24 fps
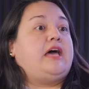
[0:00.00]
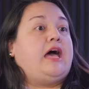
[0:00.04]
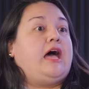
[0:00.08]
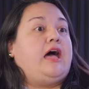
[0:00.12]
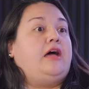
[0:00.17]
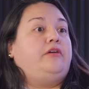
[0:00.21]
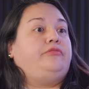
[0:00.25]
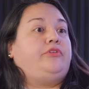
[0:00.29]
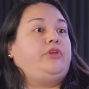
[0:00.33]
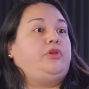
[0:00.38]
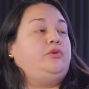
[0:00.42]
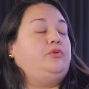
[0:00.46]

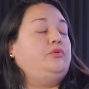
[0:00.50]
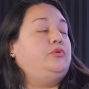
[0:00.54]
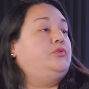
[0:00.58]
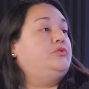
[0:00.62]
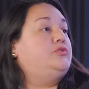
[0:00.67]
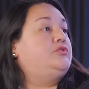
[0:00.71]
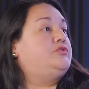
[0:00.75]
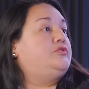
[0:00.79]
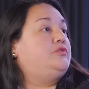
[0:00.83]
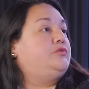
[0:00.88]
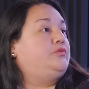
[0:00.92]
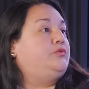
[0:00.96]
have
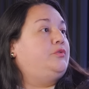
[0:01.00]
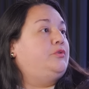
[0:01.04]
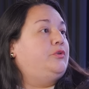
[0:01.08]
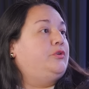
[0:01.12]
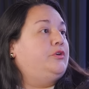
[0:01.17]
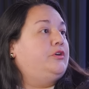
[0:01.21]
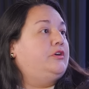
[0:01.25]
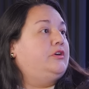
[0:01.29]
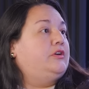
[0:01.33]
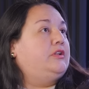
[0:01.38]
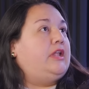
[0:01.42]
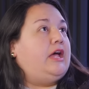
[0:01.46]
used,
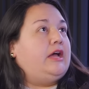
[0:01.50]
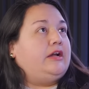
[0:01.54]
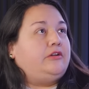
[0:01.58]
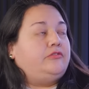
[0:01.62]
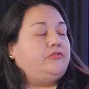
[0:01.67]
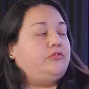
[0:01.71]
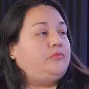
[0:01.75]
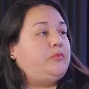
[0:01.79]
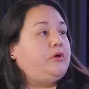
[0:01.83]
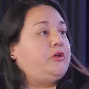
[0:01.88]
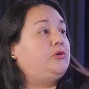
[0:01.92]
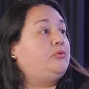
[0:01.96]
for lack
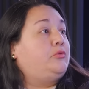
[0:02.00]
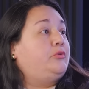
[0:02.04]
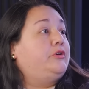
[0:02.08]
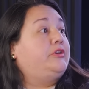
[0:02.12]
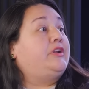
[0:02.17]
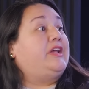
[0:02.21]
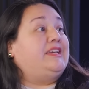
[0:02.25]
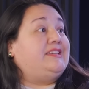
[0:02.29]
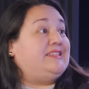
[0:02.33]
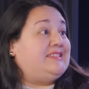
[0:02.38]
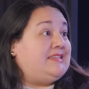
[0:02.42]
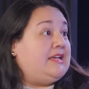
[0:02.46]
of a better
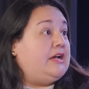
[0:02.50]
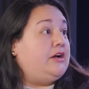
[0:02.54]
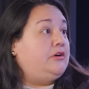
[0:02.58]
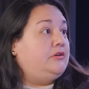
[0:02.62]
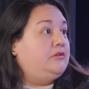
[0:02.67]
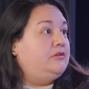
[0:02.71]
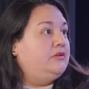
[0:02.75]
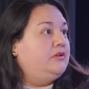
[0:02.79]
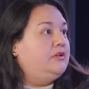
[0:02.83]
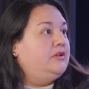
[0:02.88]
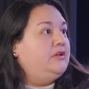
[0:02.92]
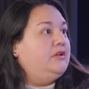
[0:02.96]
word,
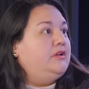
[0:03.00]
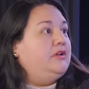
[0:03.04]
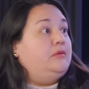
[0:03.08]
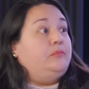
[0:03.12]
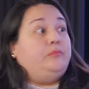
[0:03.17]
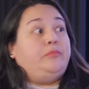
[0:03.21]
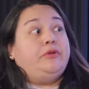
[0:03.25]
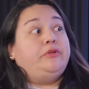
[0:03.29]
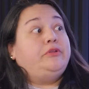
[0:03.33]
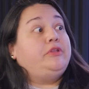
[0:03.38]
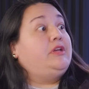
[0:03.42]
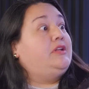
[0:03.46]
Excel.
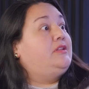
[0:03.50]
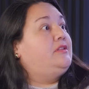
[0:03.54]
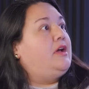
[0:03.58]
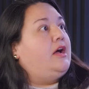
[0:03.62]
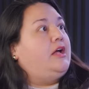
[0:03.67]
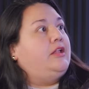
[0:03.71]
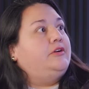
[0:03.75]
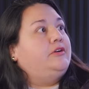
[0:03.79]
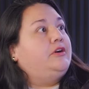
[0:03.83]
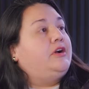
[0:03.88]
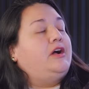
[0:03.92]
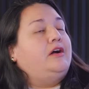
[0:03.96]
$1
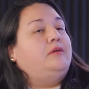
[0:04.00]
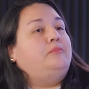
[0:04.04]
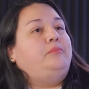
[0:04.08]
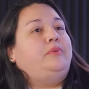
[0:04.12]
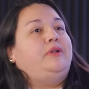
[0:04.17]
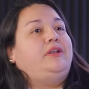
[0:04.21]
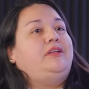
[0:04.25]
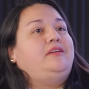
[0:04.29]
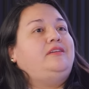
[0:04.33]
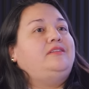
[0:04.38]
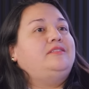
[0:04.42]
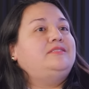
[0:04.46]
billion
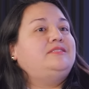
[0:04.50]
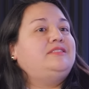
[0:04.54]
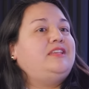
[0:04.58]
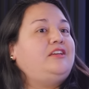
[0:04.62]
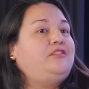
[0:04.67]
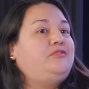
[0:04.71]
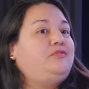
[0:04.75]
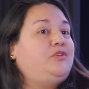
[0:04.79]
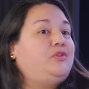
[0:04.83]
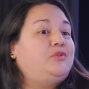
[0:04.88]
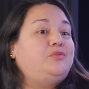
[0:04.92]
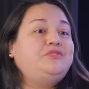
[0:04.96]
companies,
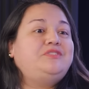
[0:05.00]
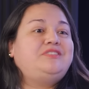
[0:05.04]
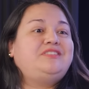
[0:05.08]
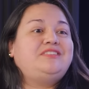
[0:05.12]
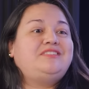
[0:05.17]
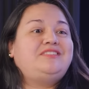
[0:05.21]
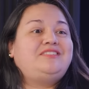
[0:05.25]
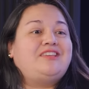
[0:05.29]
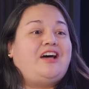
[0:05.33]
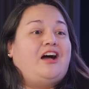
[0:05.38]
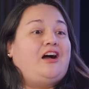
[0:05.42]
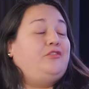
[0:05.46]
they've used
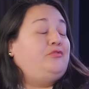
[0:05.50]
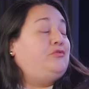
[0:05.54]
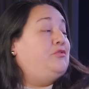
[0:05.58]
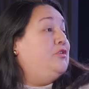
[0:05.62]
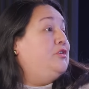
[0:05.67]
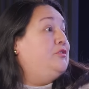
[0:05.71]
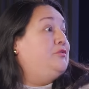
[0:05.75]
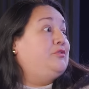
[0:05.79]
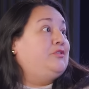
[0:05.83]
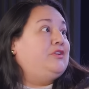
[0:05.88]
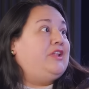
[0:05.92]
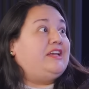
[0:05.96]
this
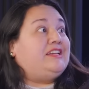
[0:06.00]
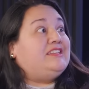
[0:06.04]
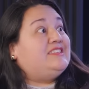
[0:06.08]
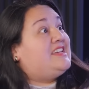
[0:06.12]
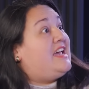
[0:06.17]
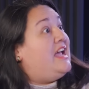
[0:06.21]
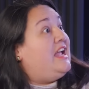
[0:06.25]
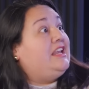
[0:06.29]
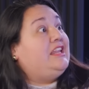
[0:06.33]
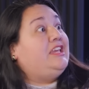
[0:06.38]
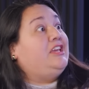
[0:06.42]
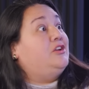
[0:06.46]
software for like
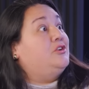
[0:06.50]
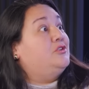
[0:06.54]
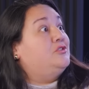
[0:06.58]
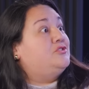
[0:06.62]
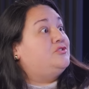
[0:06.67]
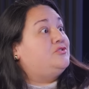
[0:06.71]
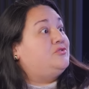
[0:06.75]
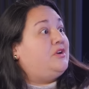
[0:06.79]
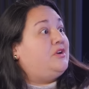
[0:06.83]
10 years,